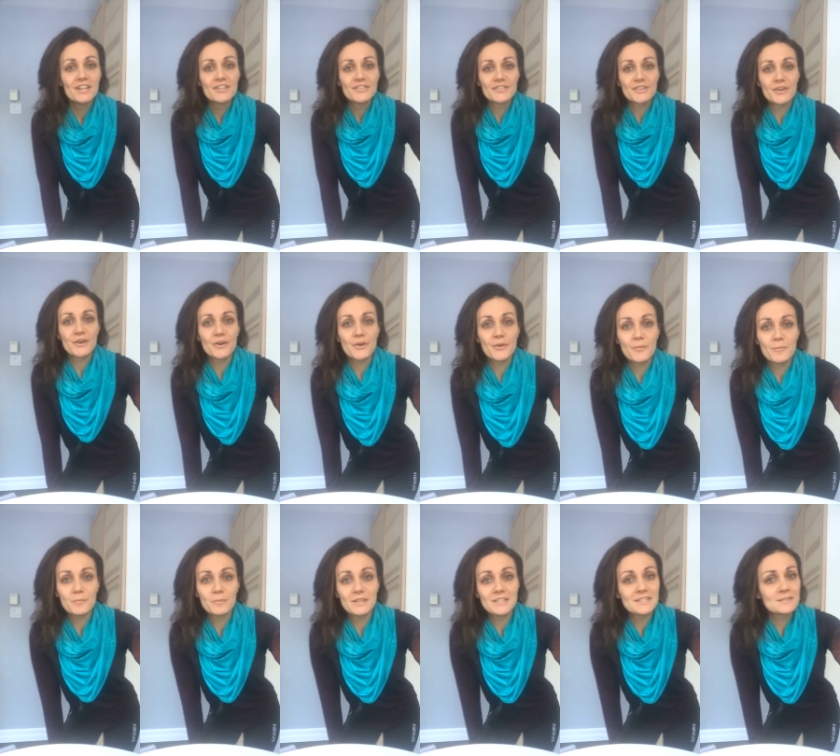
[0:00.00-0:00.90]
So
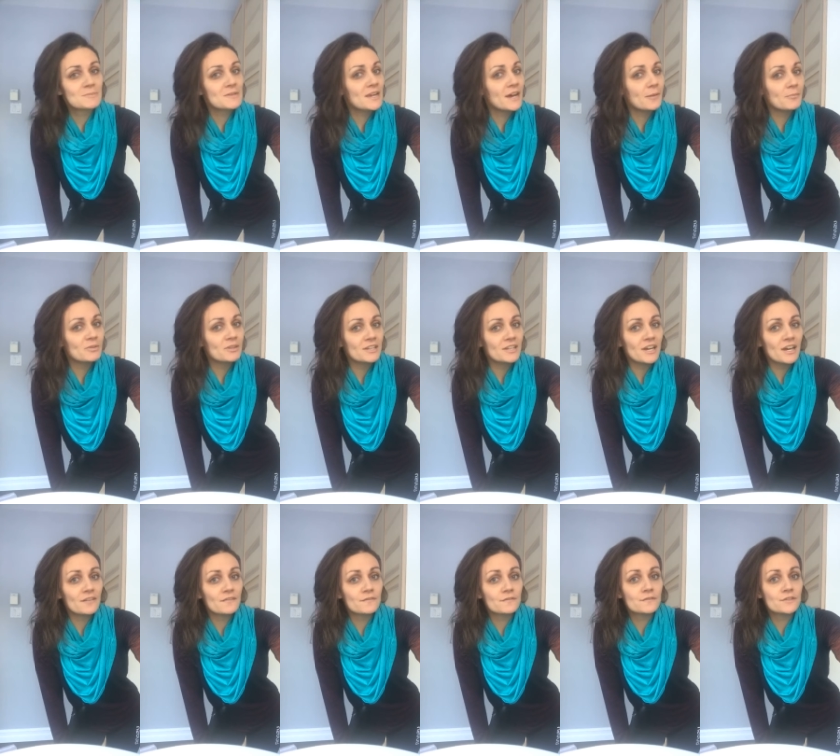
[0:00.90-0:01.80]
please be humble
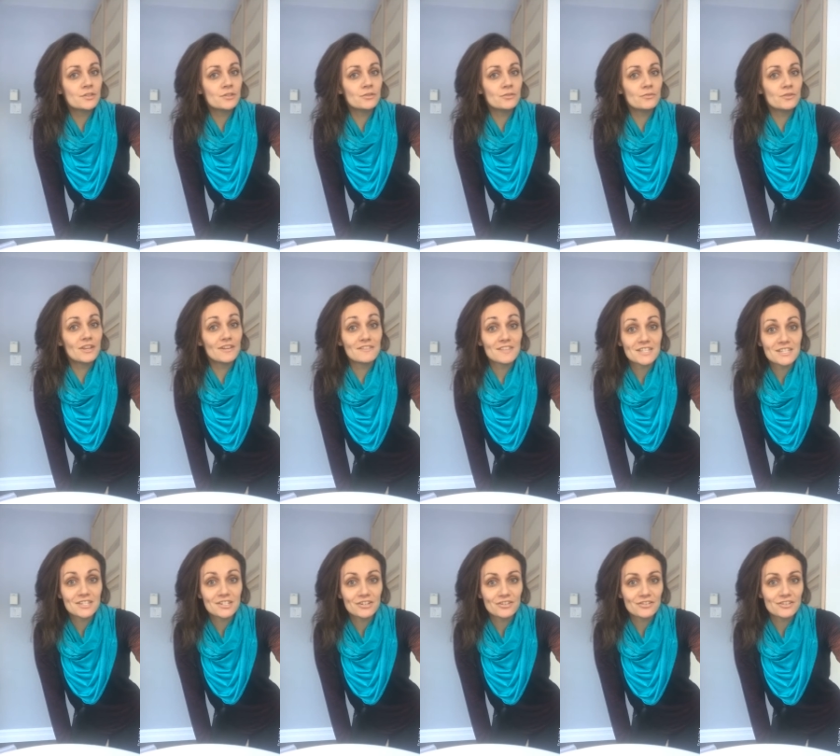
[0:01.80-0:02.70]
enough to give
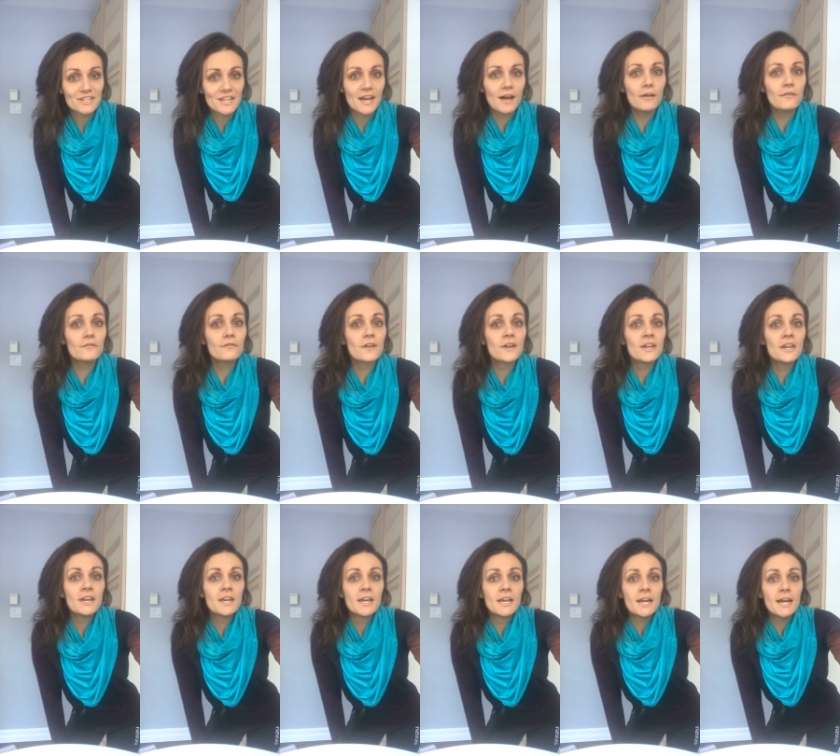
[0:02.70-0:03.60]
this to yourself
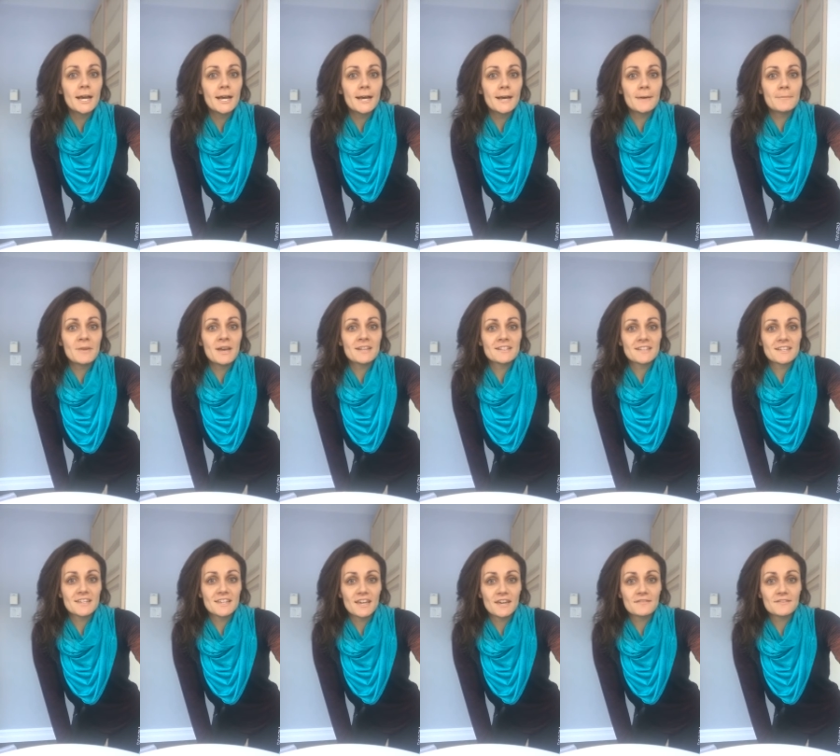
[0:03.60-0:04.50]
as a
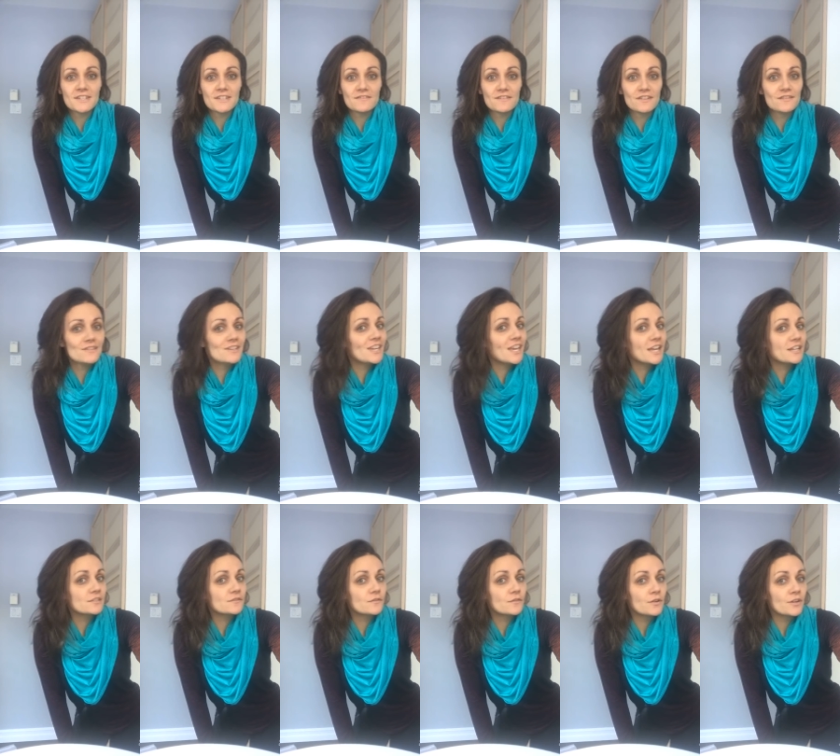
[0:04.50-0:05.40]
gift, even if you
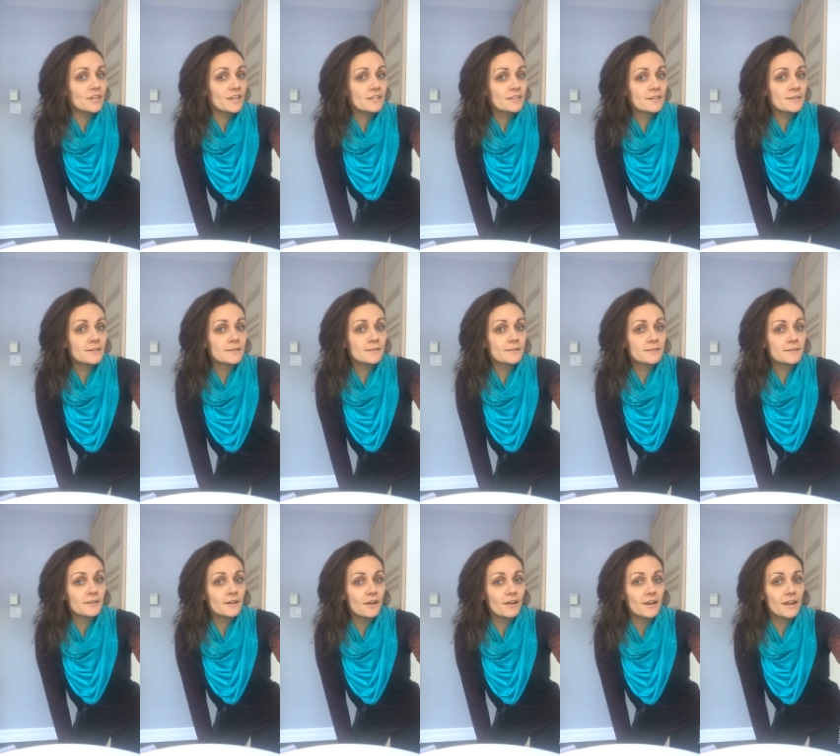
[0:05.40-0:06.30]
can't afford it.
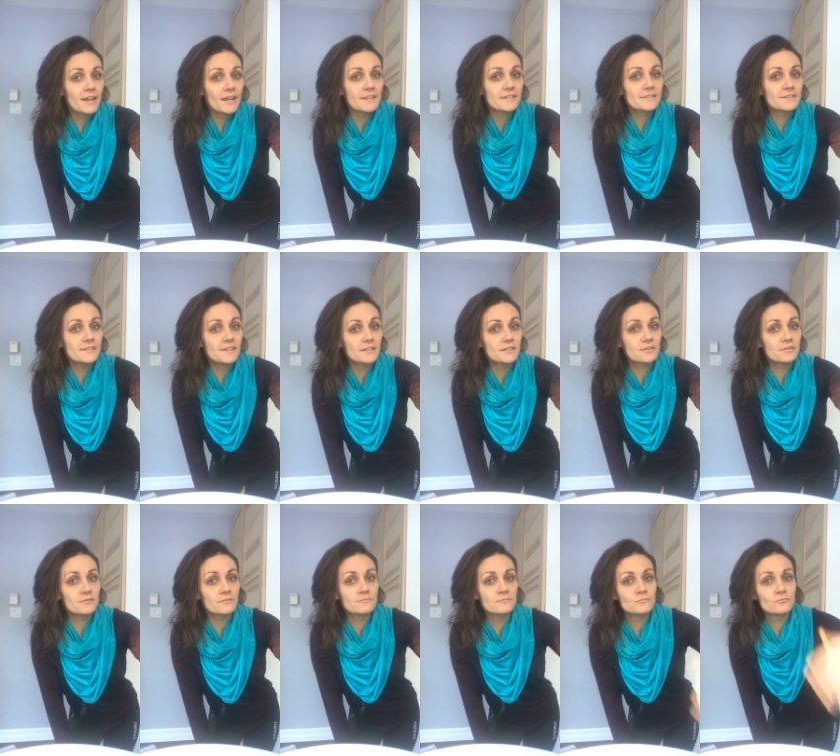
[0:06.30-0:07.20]
All right, guys, talk
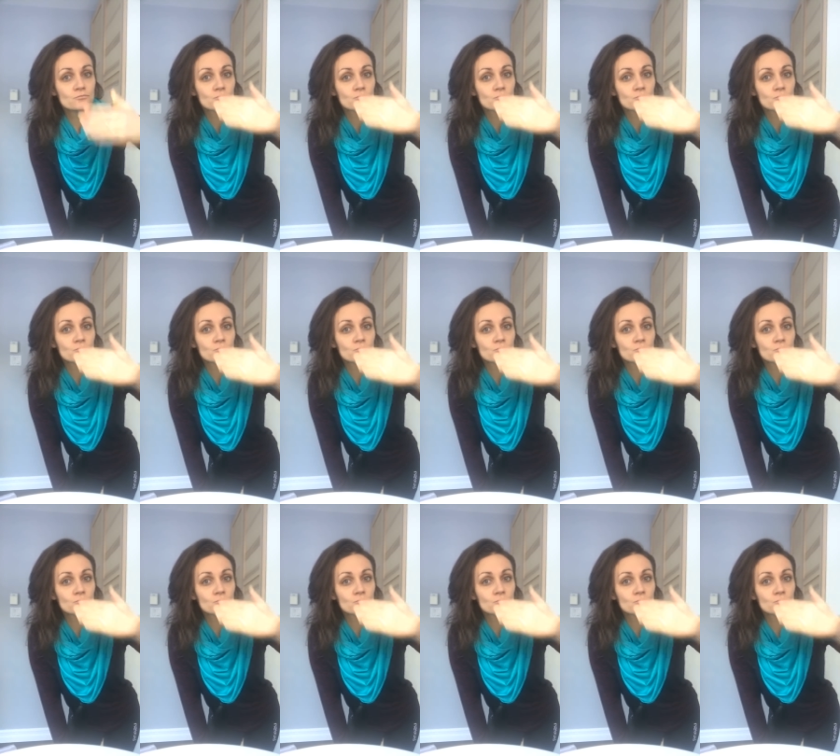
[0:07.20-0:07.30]
soon.